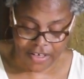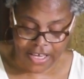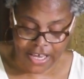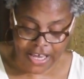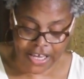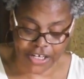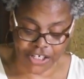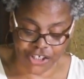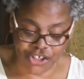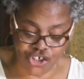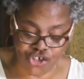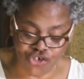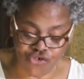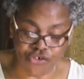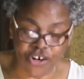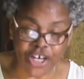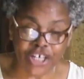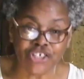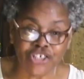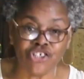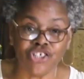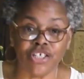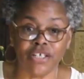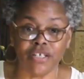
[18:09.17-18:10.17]
and
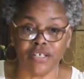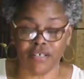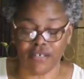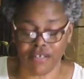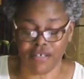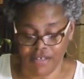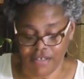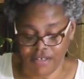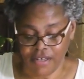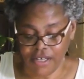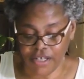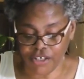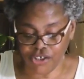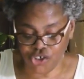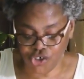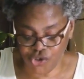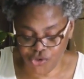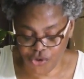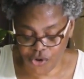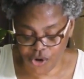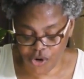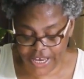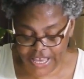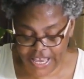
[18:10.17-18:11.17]
instruction in
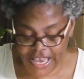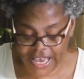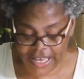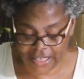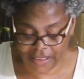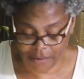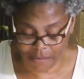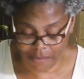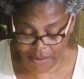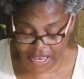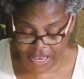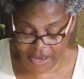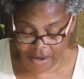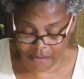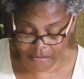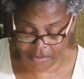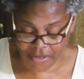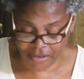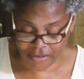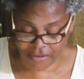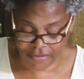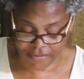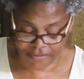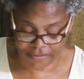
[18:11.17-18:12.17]
Troy,
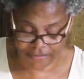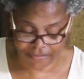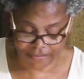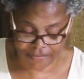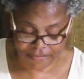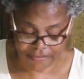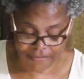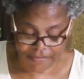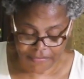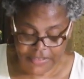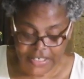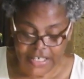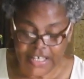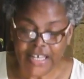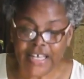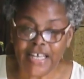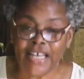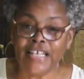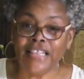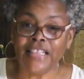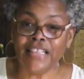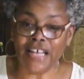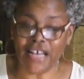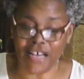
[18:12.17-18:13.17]
Alabama.
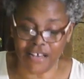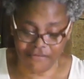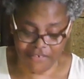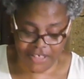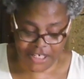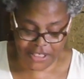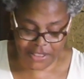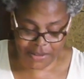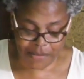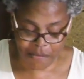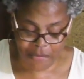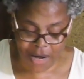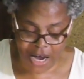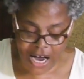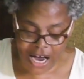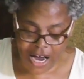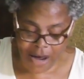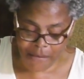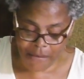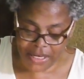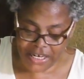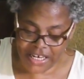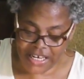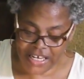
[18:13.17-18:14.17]
He loved his
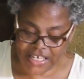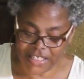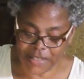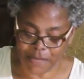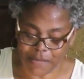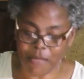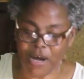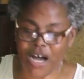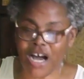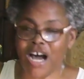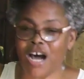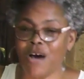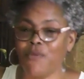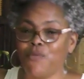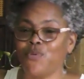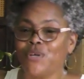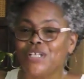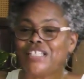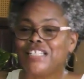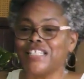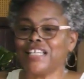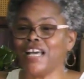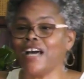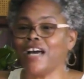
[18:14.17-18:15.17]
mom, and his mom
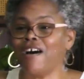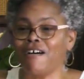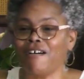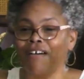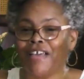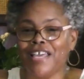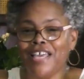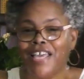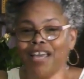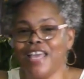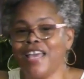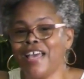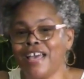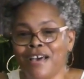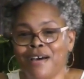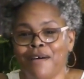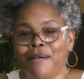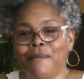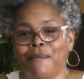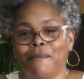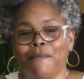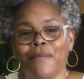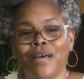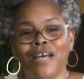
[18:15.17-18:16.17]
would tell
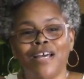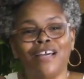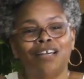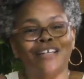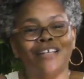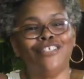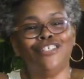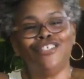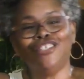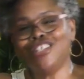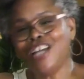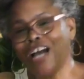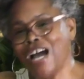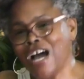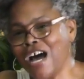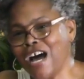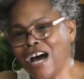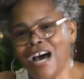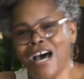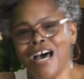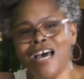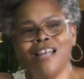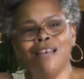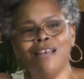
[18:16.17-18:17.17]
him,
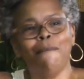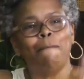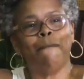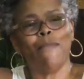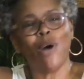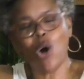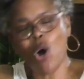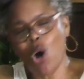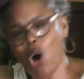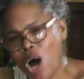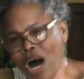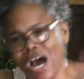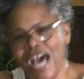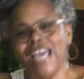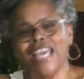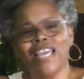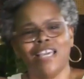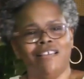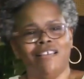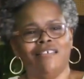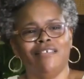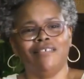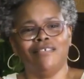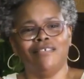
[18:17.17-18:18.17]
John, boy,